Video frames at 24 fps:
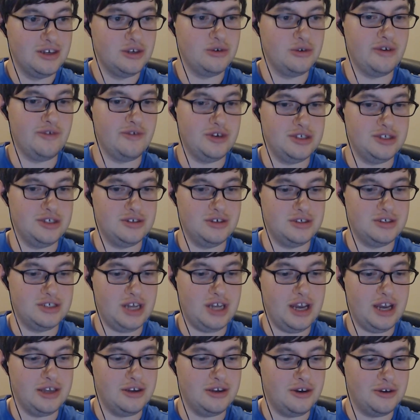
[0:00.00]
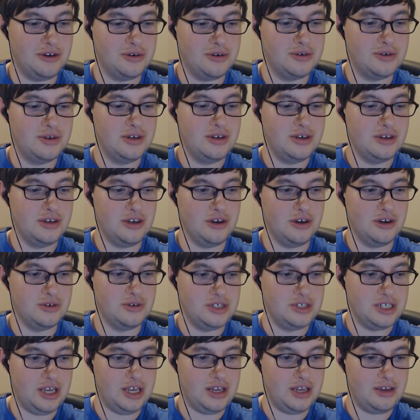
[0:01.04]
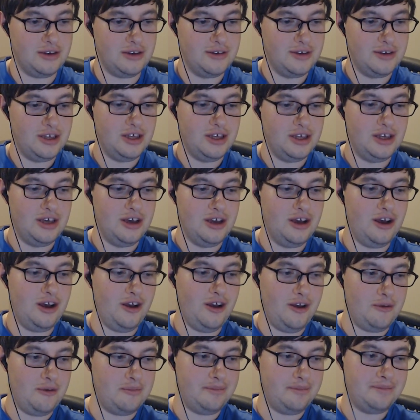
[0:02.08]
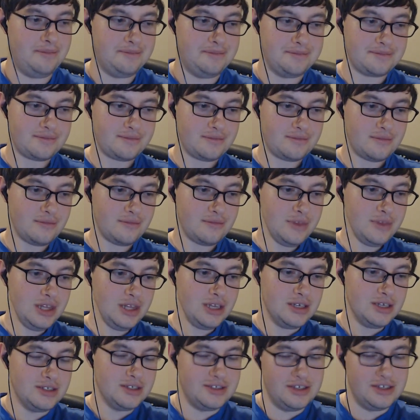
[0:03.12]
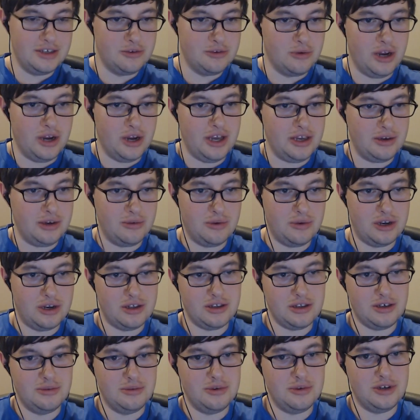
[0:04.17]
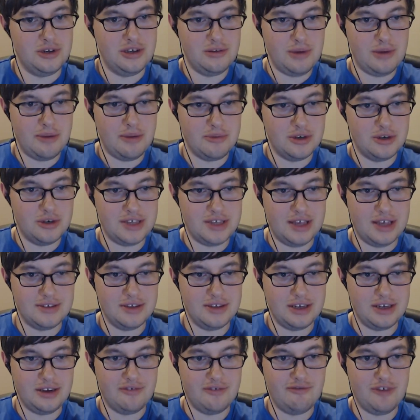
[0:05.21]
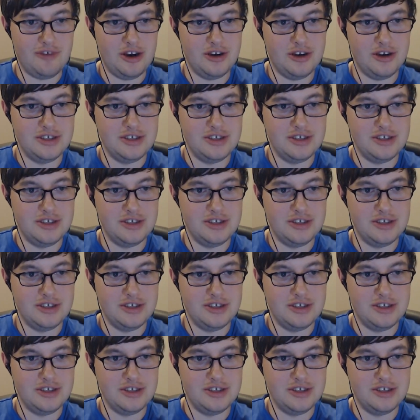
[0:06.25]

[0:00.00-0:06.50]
who have researched IDO, CodeGen. Um, Sinray, one of the community members, has like a very